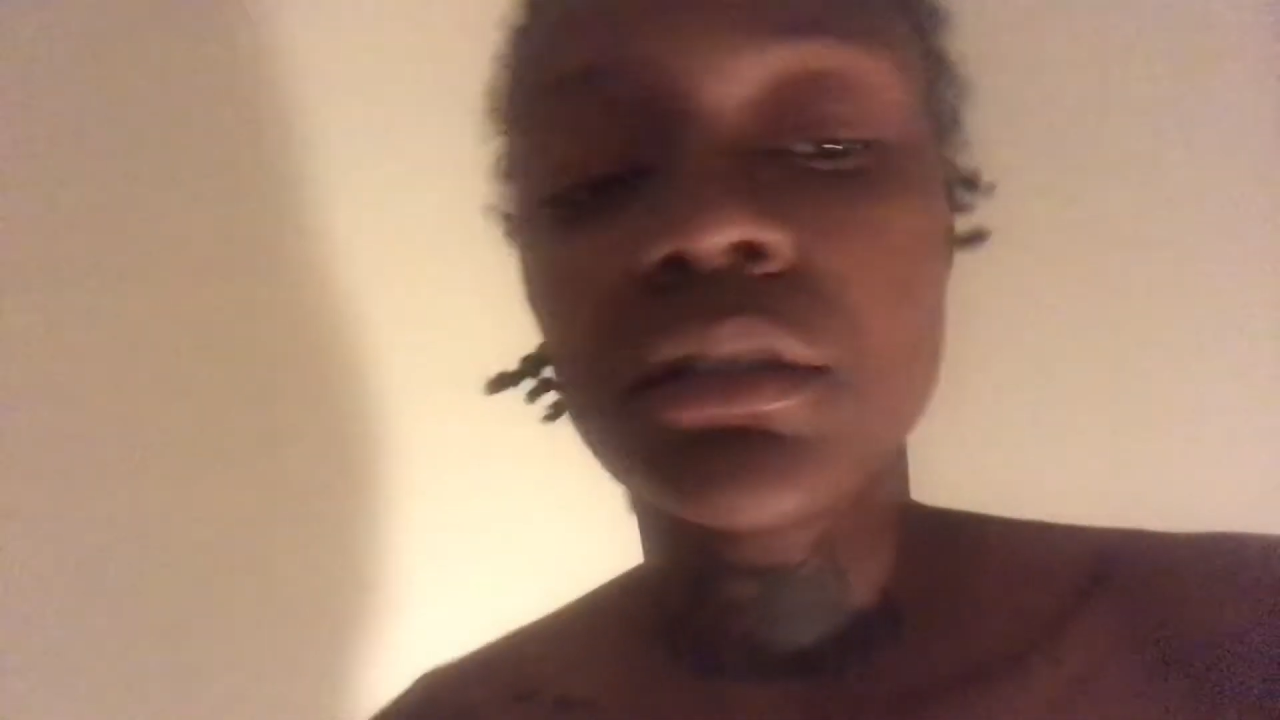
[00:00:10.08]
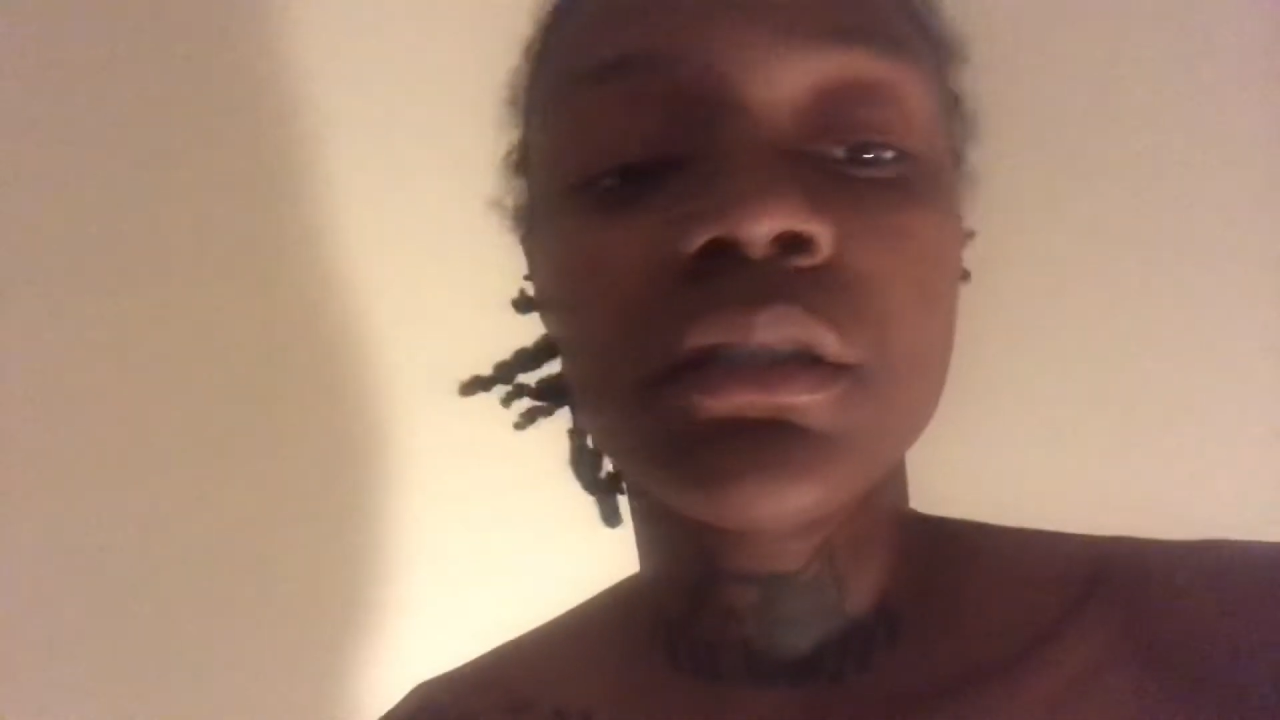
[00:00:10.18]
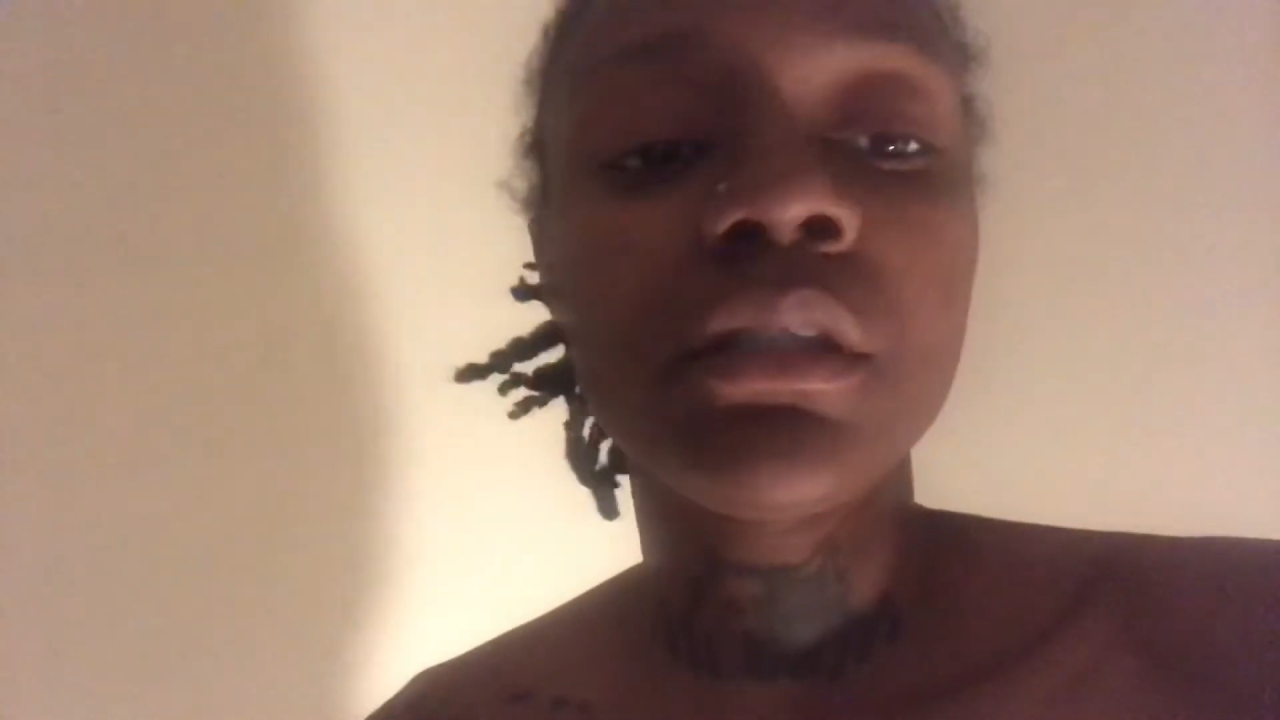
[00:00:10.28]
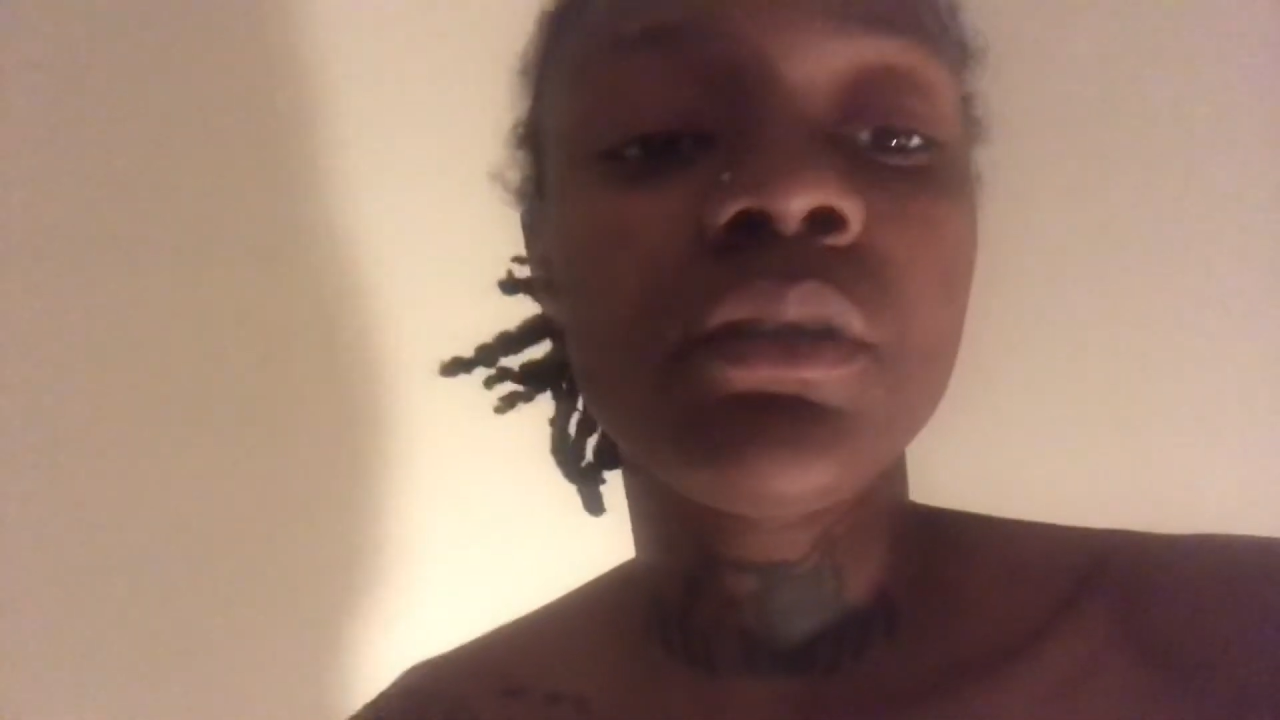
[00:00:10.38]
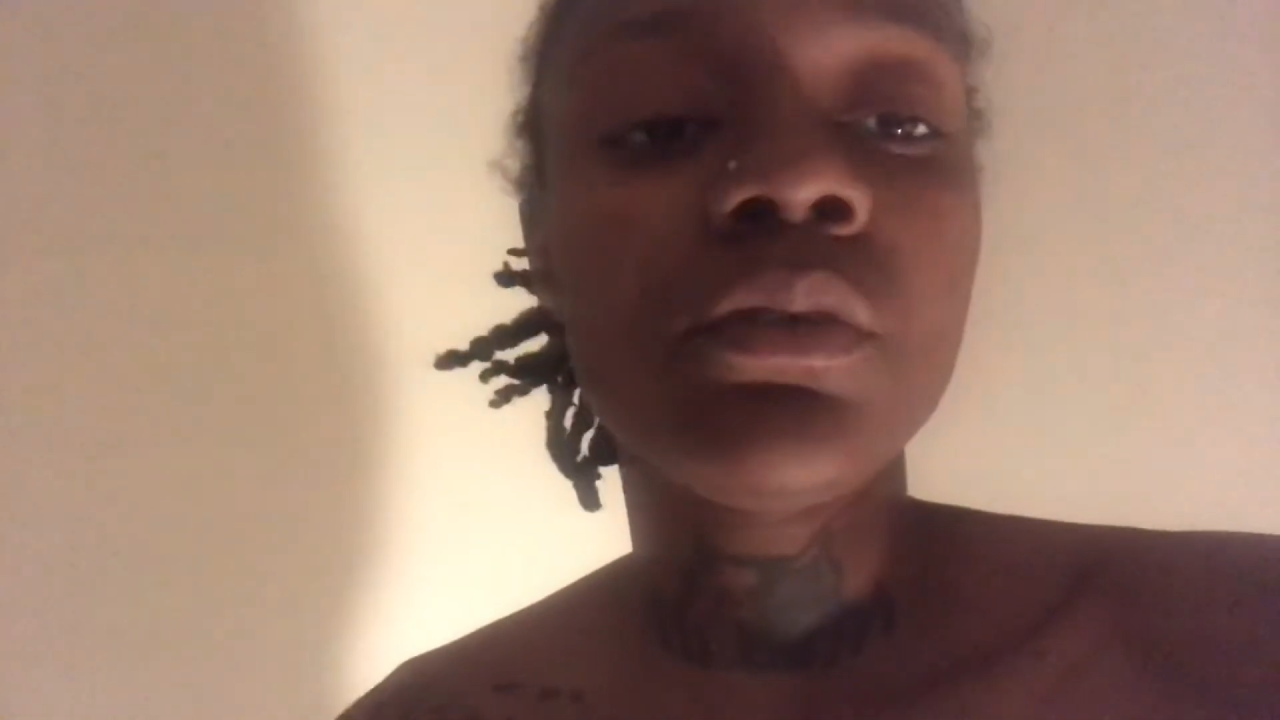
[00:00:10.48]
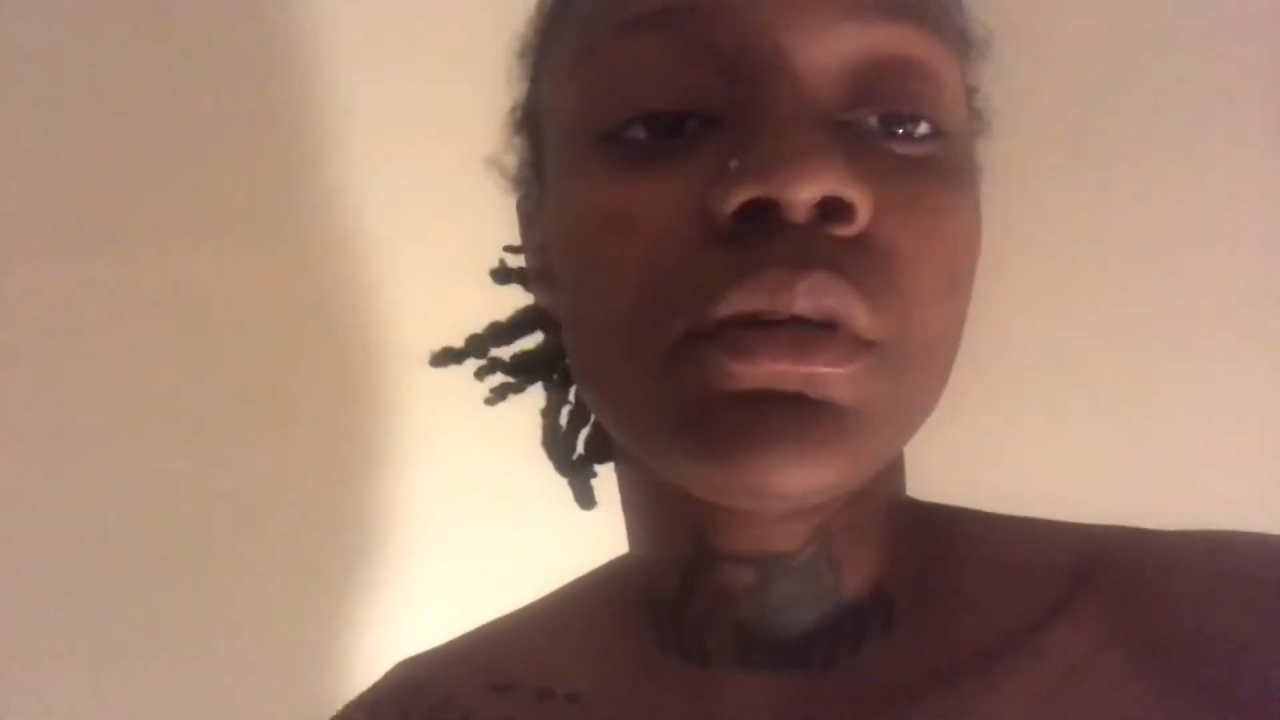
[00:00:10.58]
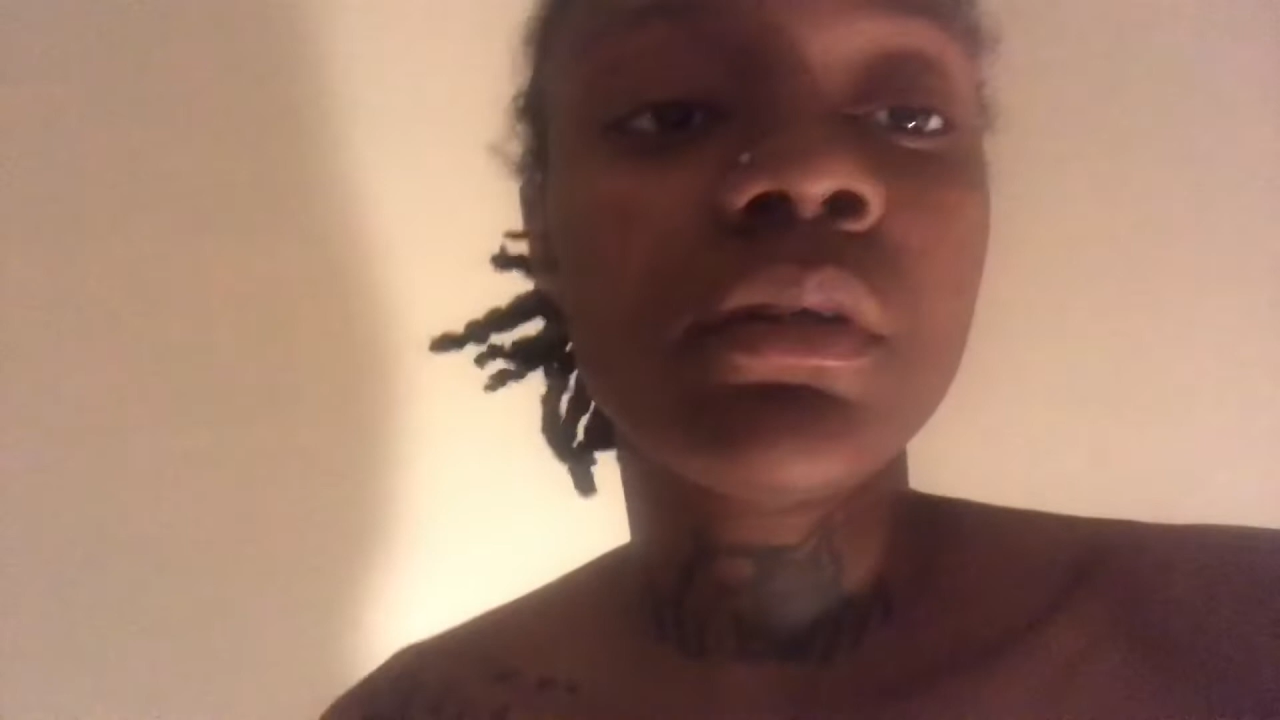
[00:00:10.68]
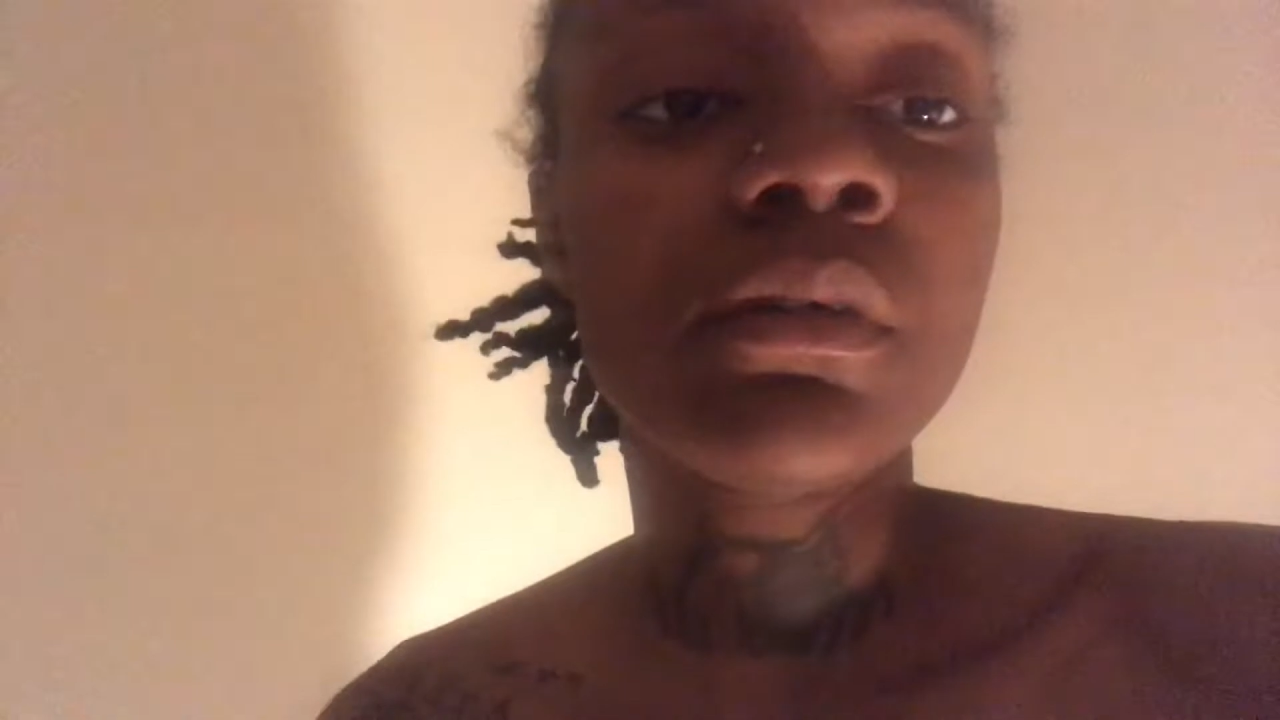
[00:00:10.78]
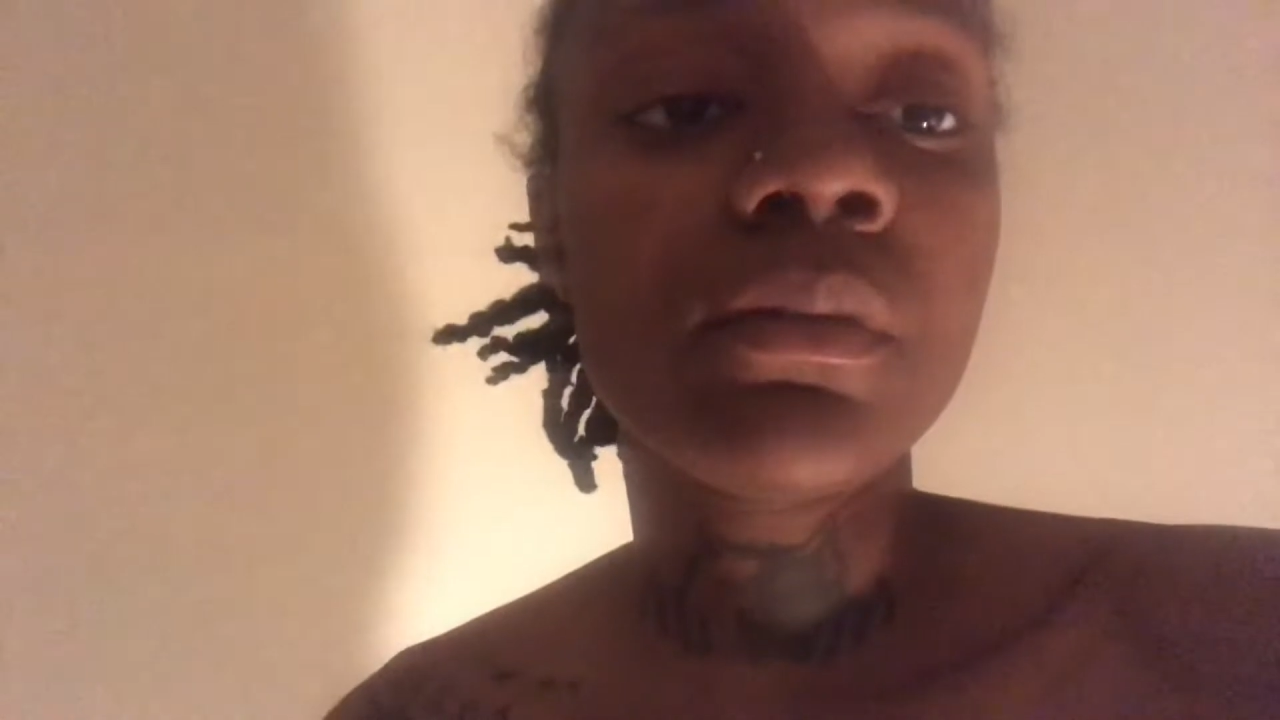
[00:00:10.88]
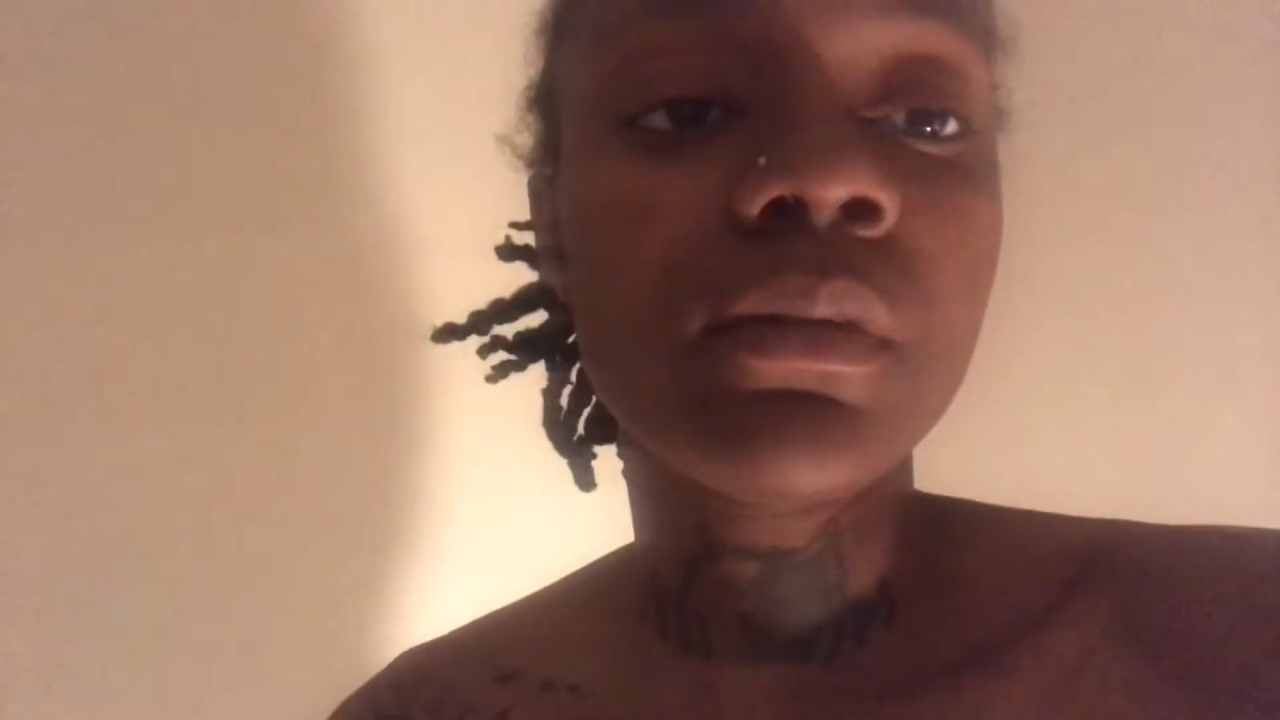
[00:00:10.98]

You know,